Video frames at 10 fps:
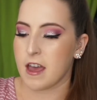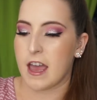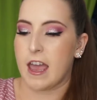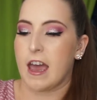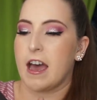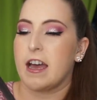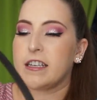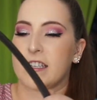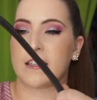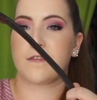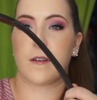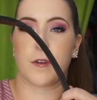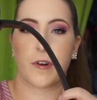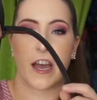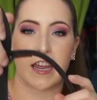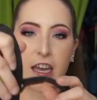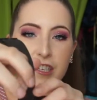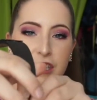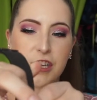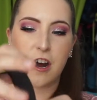and this is from the brand
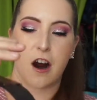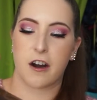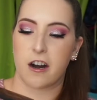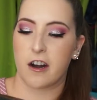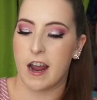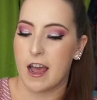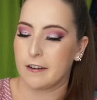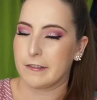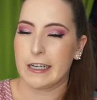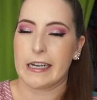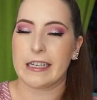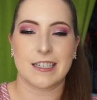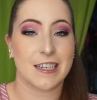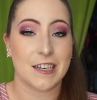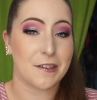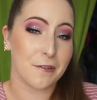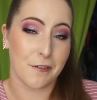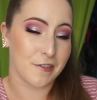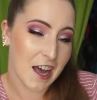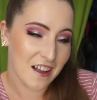HDR, or Henry D.
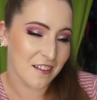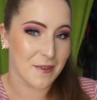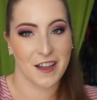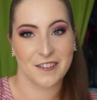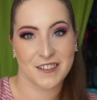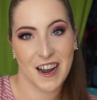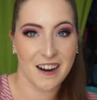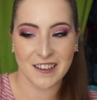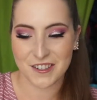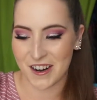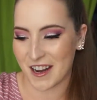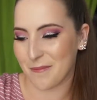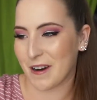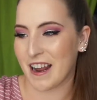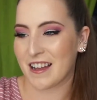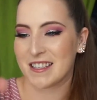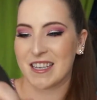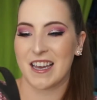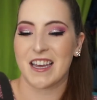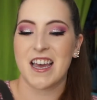Revel. I'm not entirely sure how to pronounce
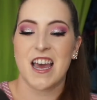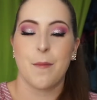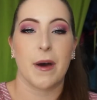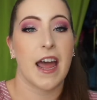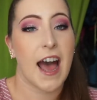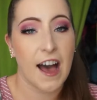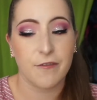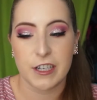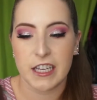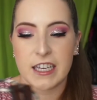it, but I have really